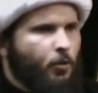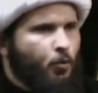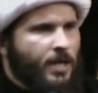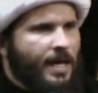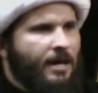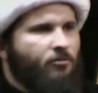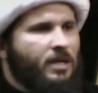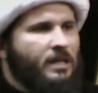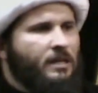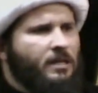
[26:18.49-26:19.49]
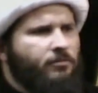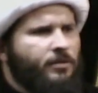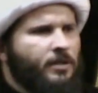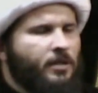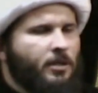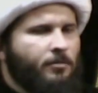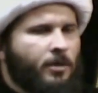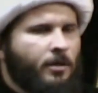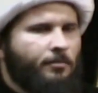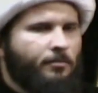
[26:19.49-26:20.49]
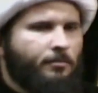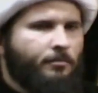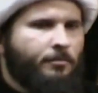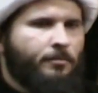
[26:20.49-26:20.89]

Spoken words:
We have a living imam,